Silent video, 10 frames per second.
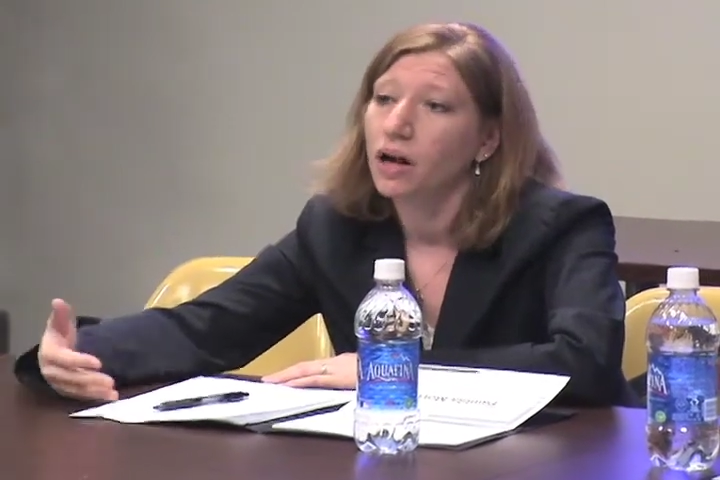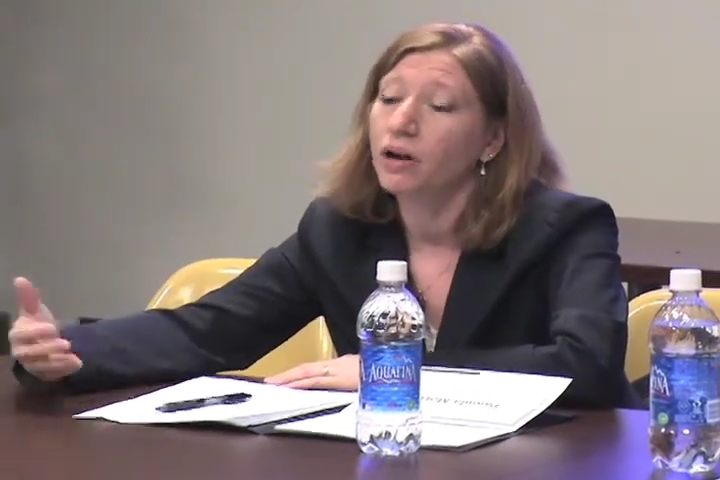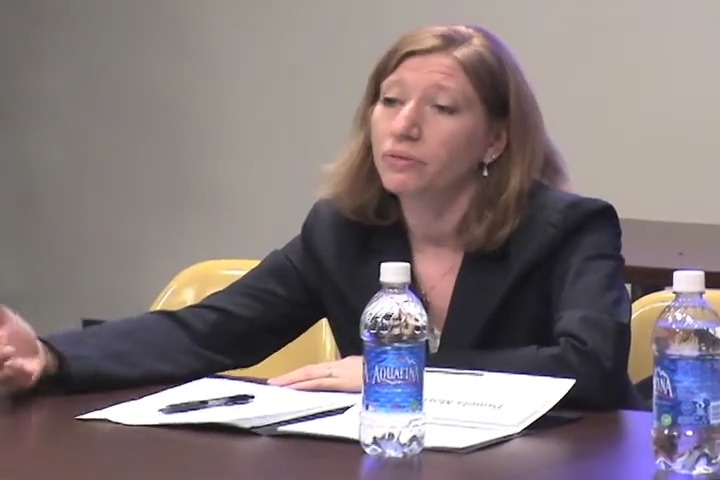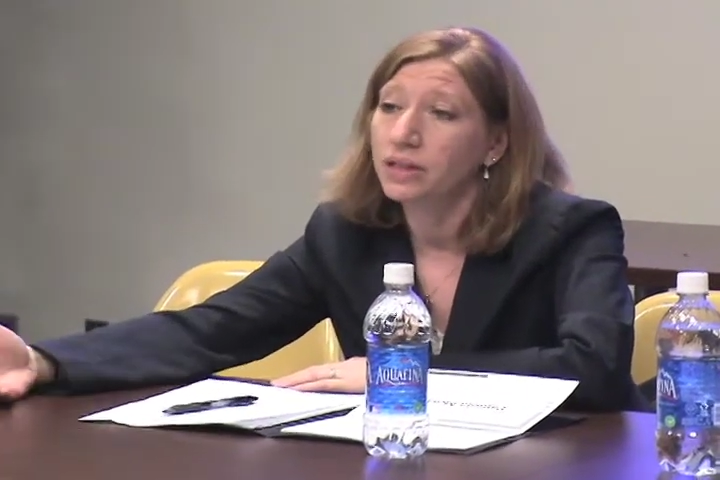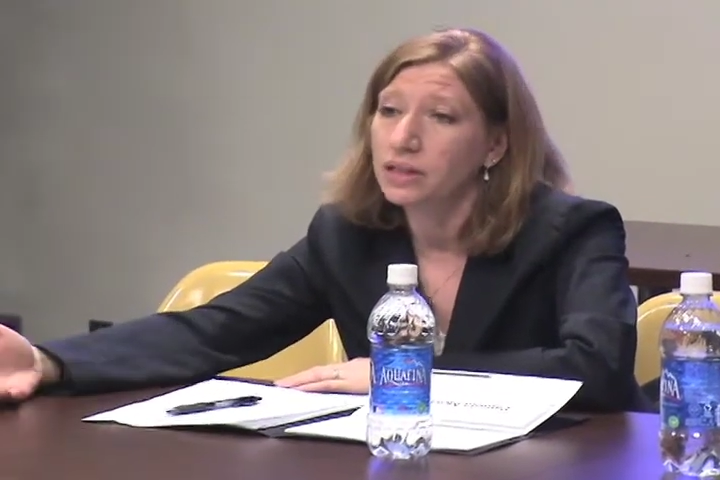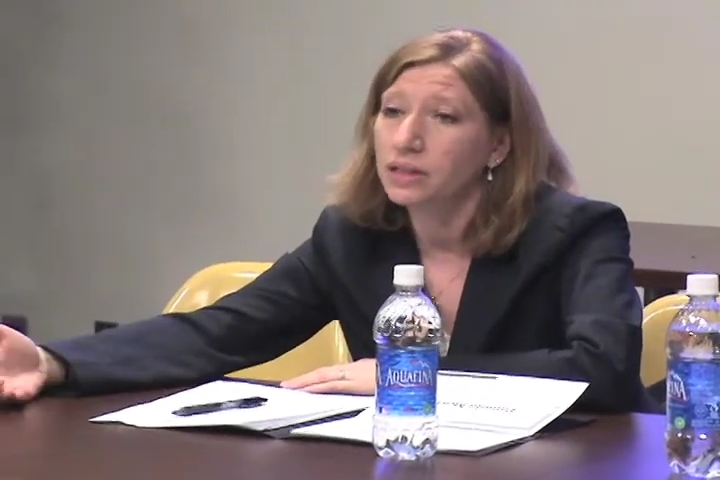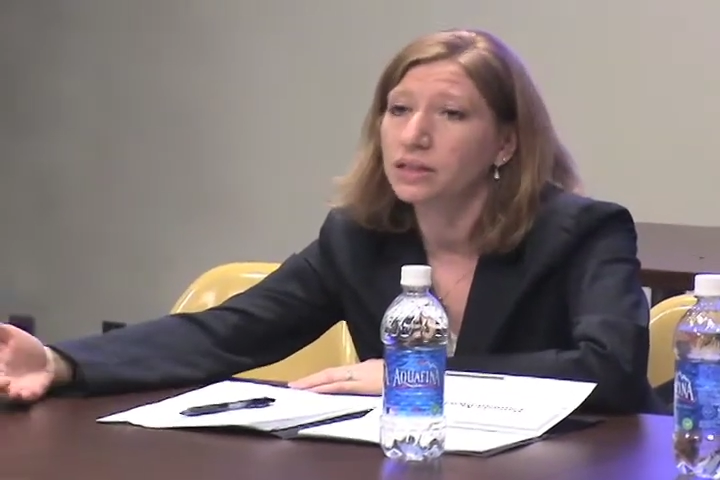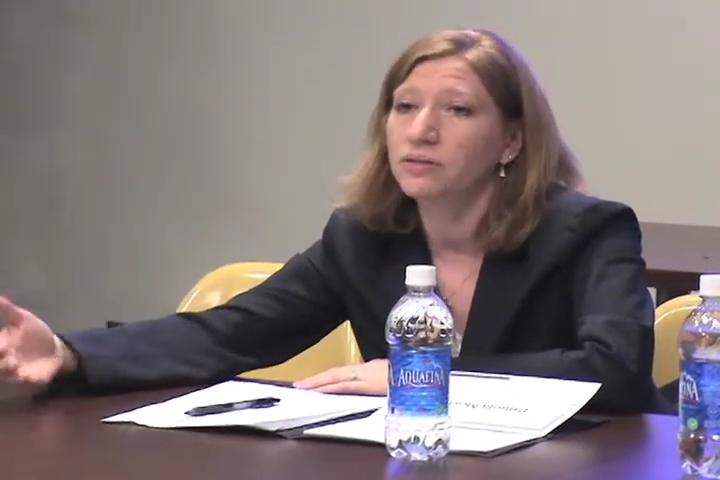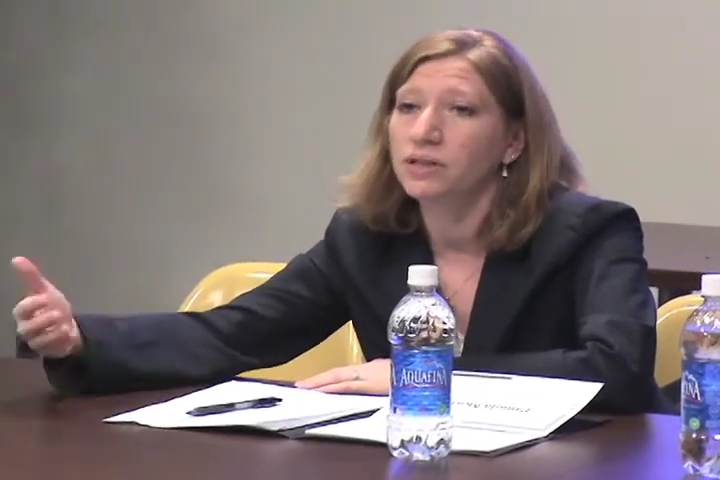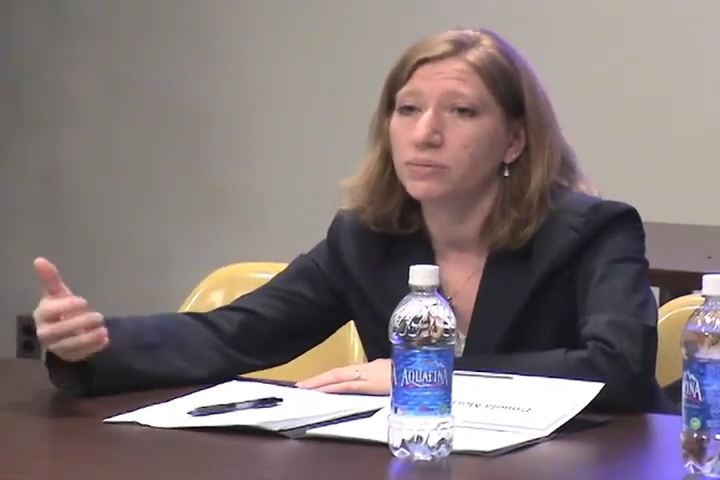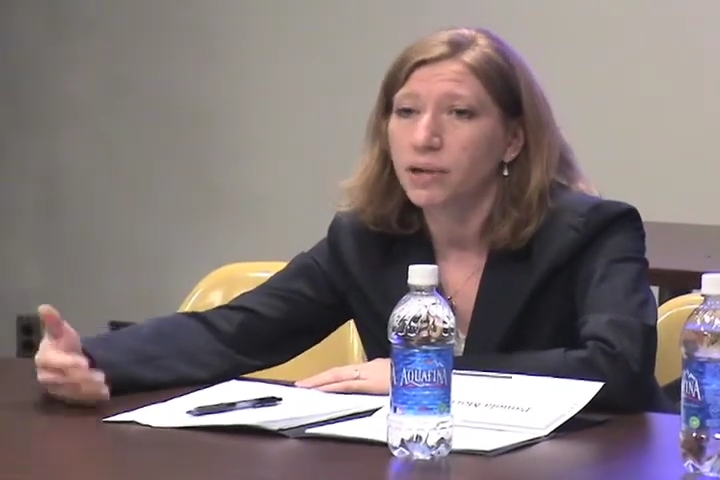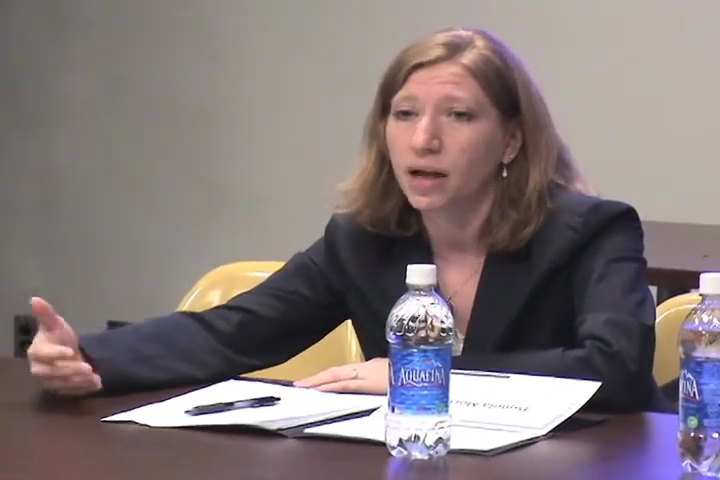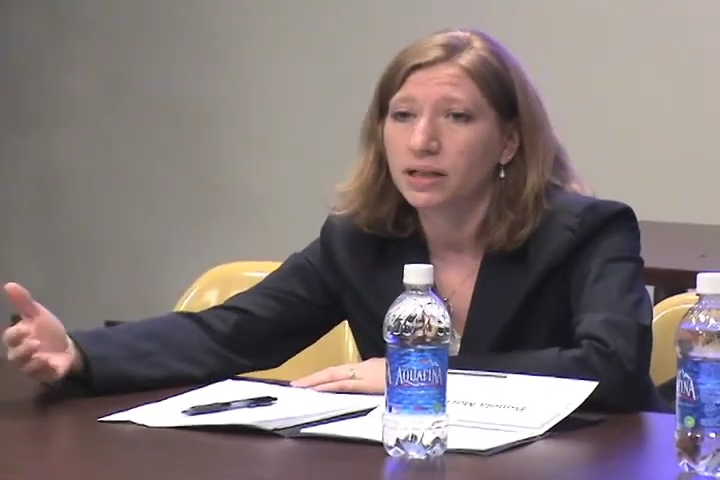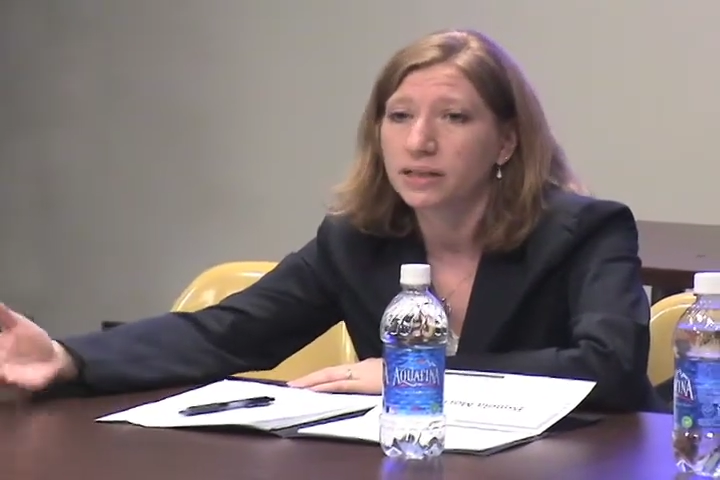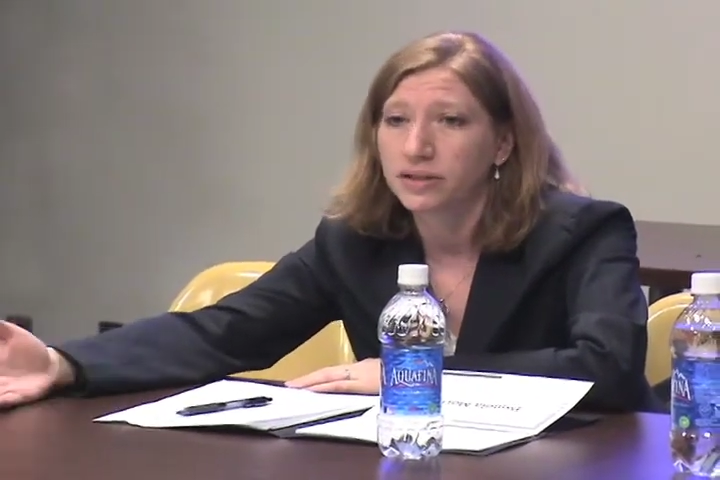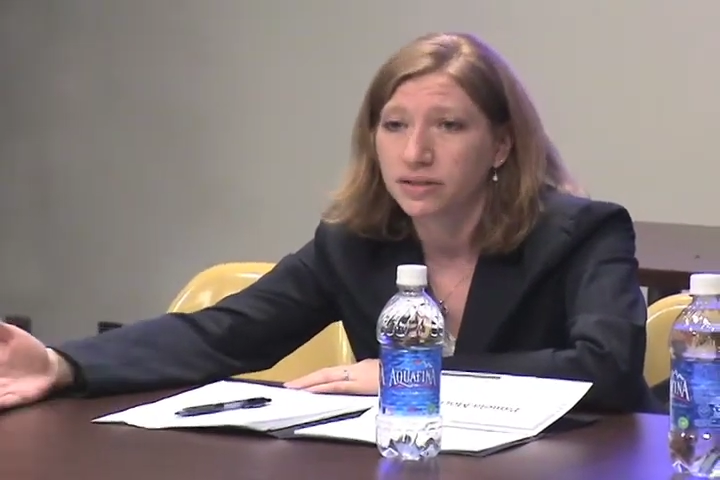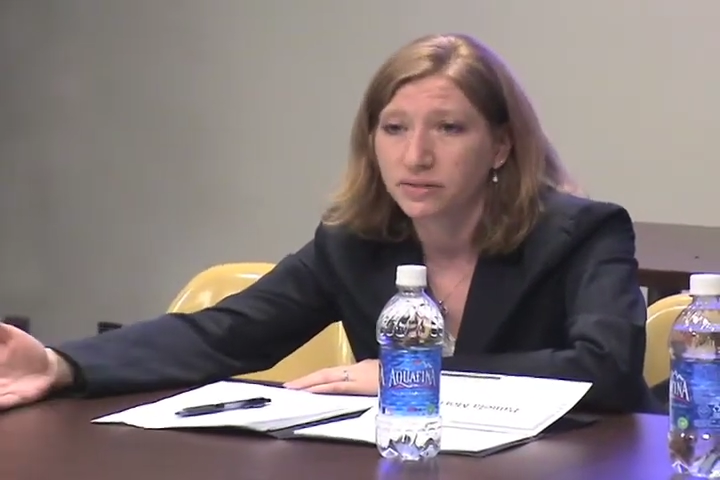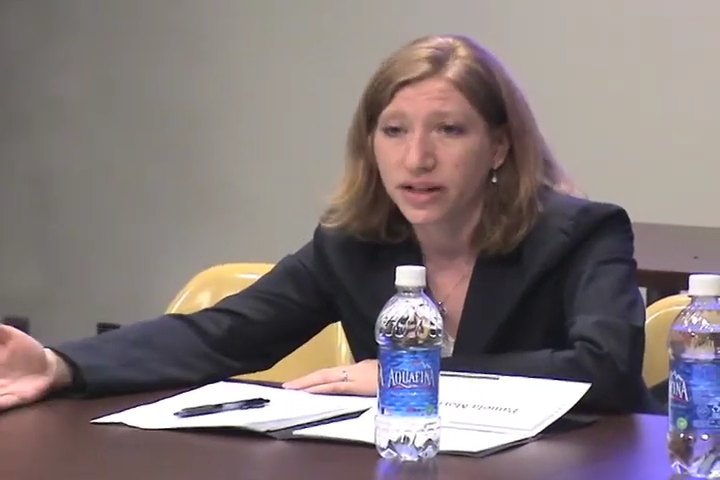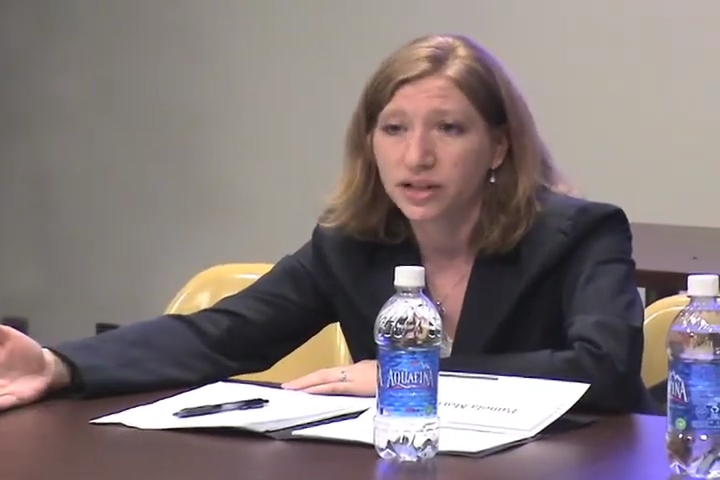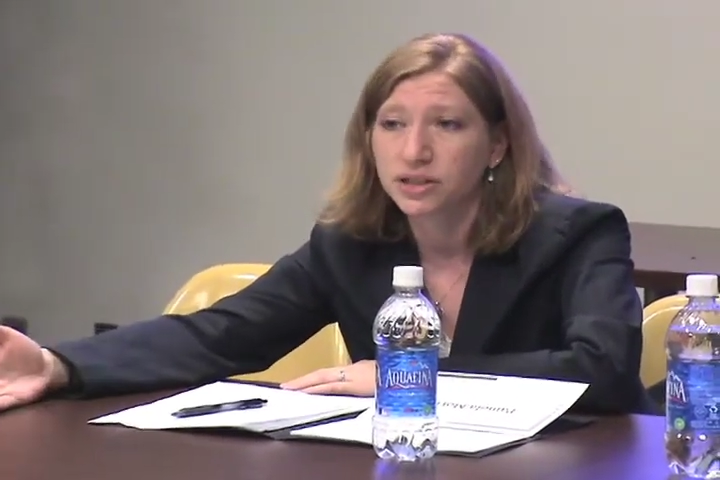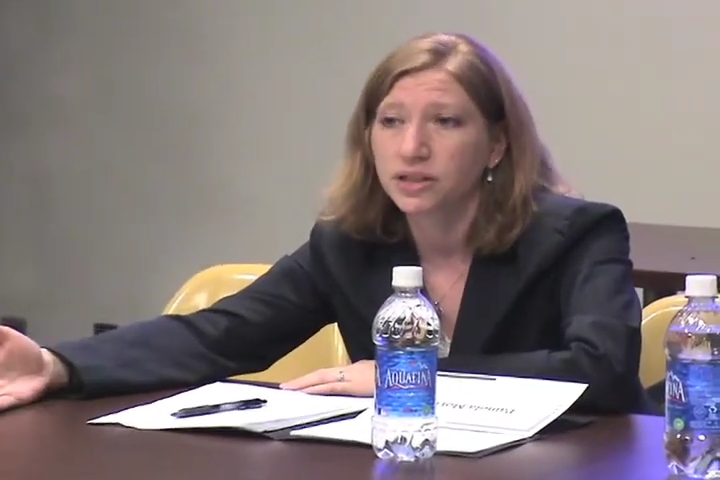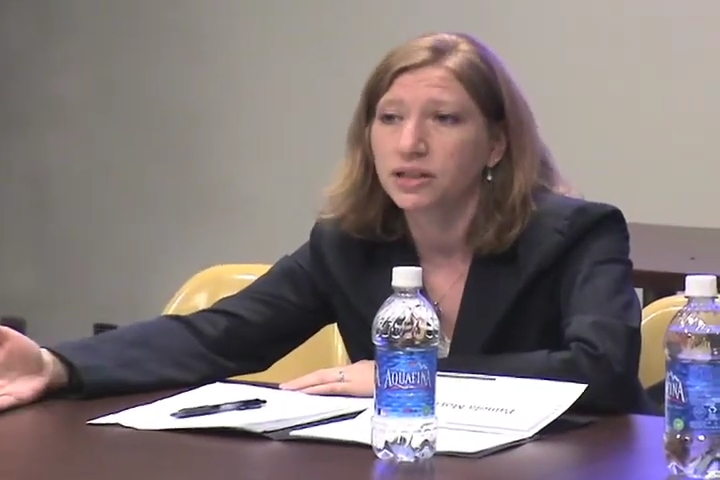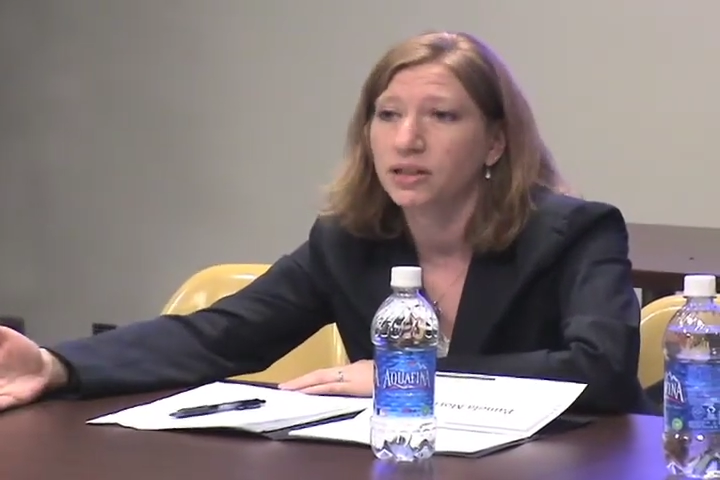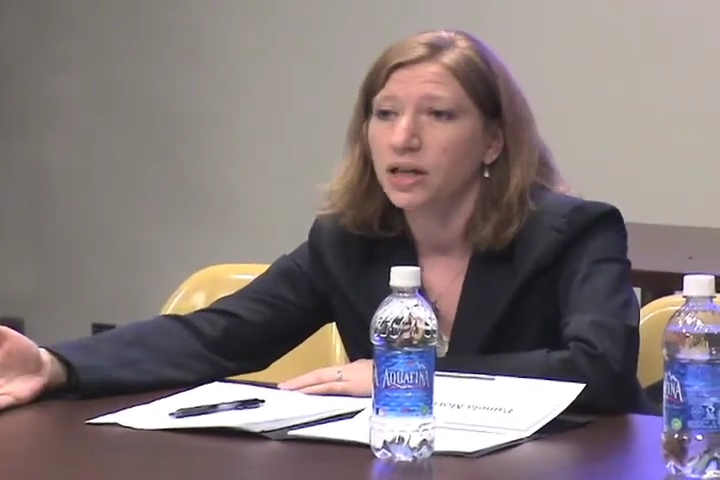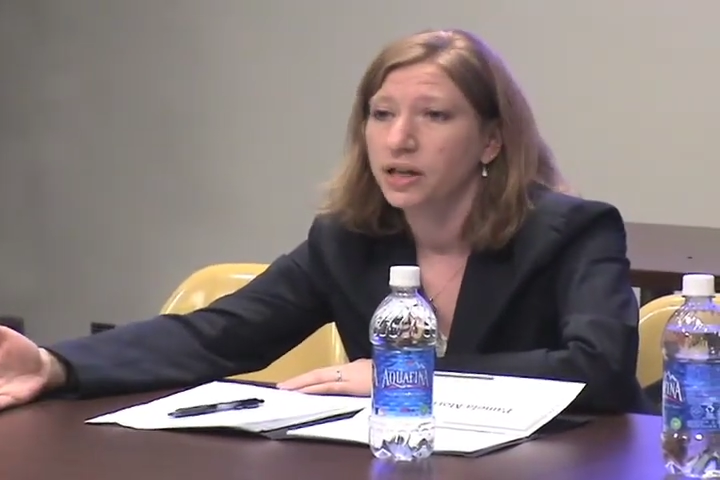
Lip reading: are really due to the policy or intervention